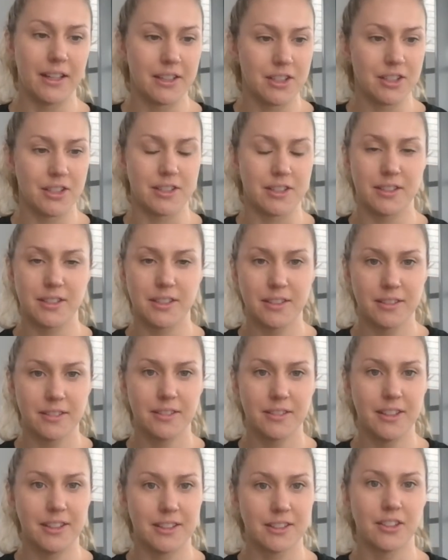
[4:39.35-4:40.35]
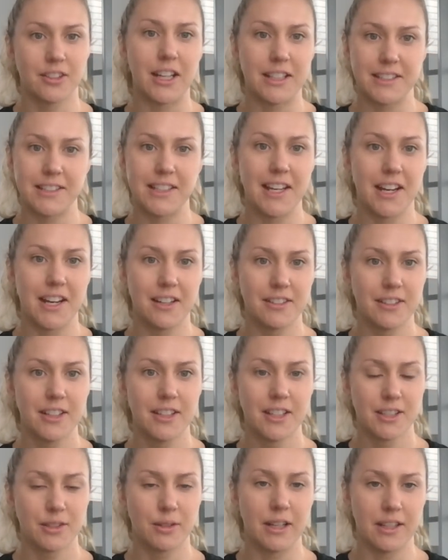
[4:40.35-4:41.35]
it's lights out,
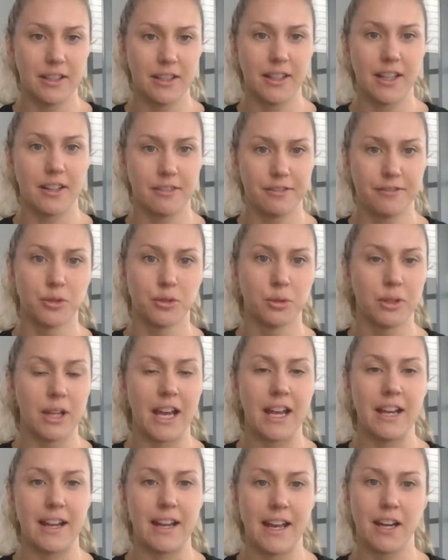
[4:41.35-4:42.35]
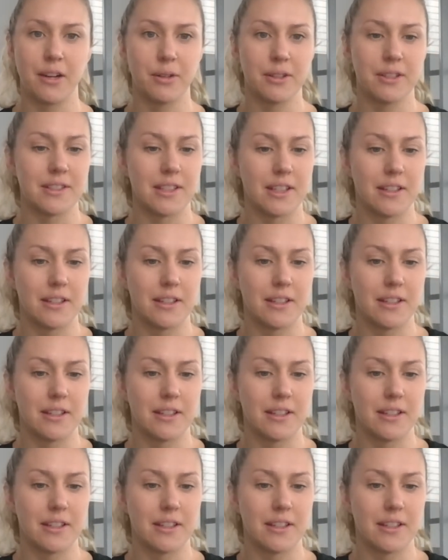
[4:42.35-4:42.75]
so I can get a full 8 hours.